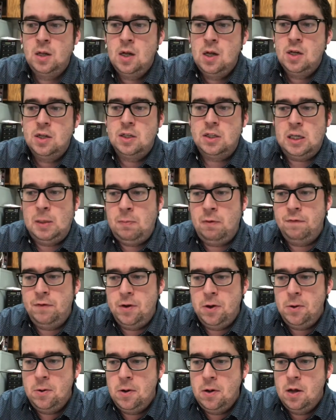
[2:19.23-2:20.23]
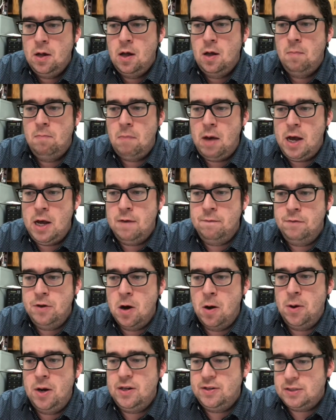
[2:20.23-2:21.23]
Some of you may have
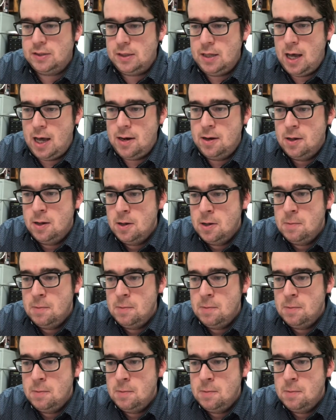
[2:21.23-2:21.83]
noticed that